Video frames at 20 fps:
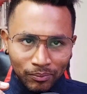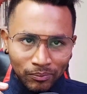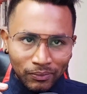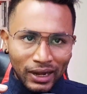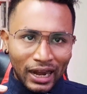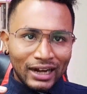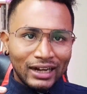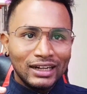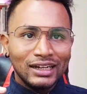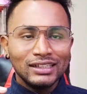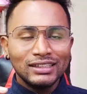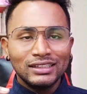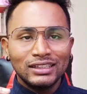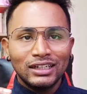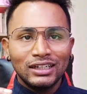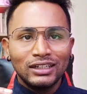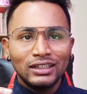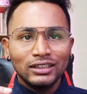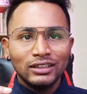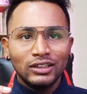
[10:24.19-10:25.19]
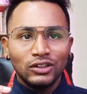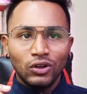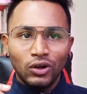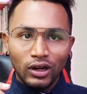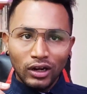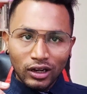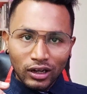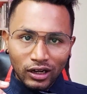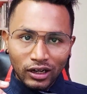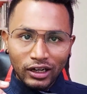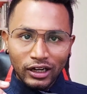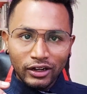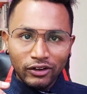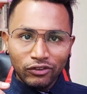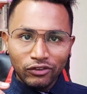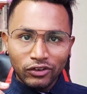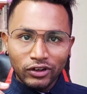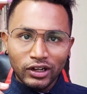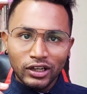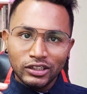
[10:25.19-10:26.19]
practice it, you know, learn it
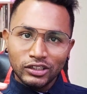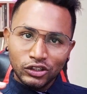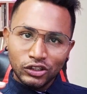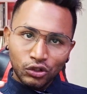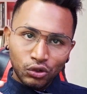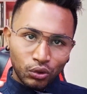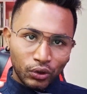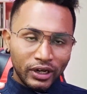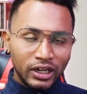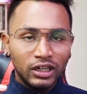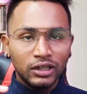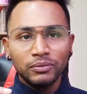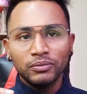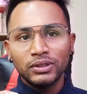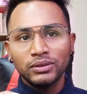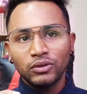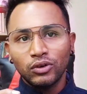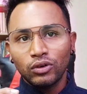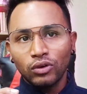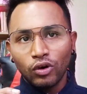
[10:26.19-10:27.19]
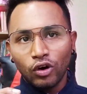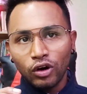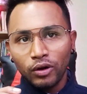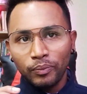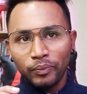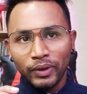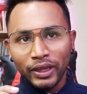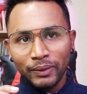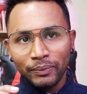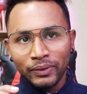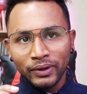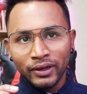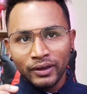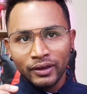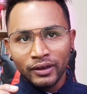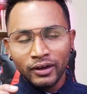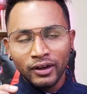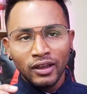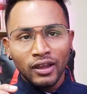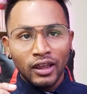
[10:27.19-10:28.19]
first, do it on
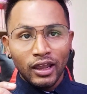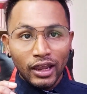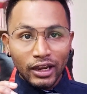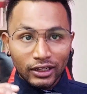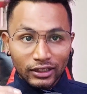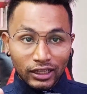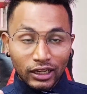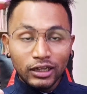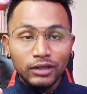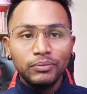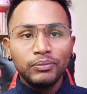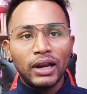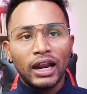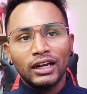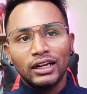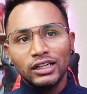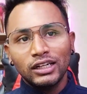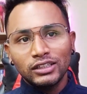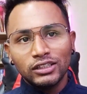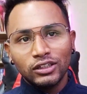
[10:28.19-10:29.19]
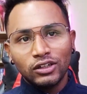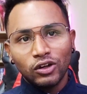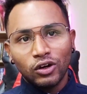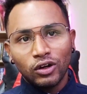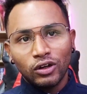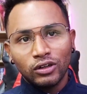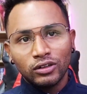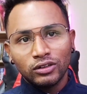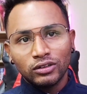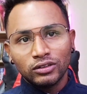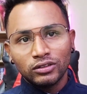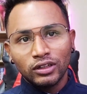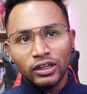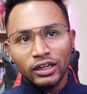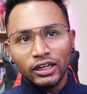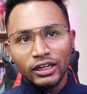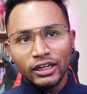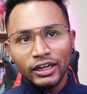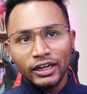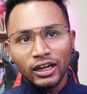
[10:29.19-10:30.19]
paper and then practice it on
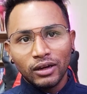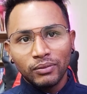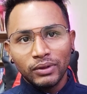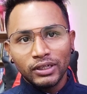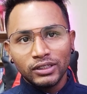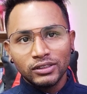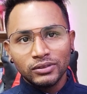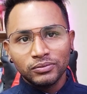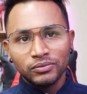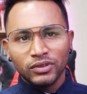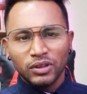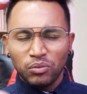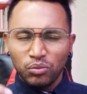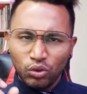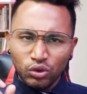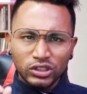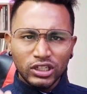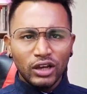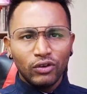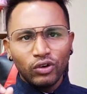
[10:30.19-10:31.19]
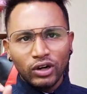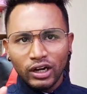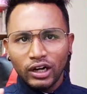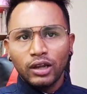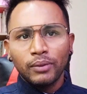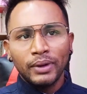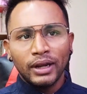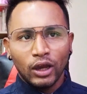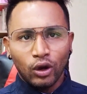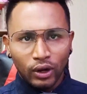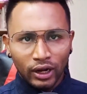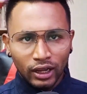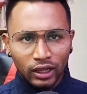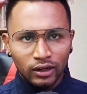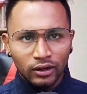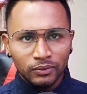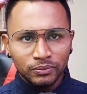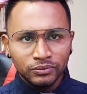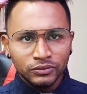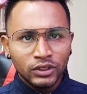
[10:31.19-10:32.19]
any database. Mostly I would recommend
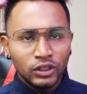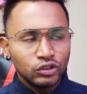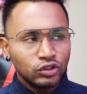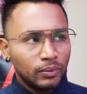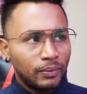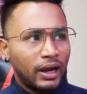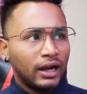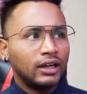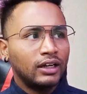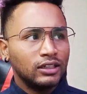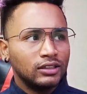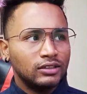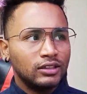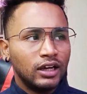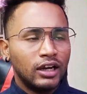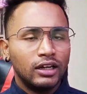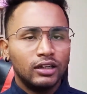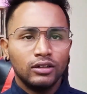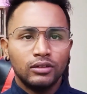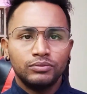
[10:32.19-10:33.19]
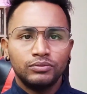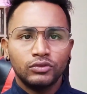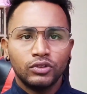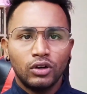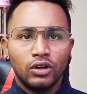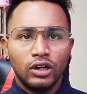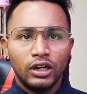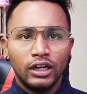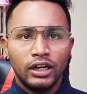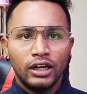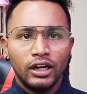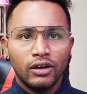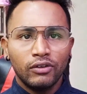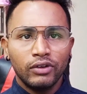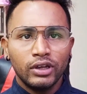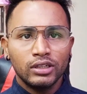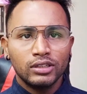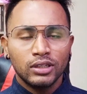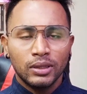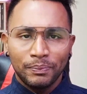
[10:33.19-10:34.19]
Oracle. So practice that on a
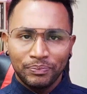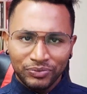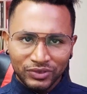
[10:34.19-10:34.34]
database,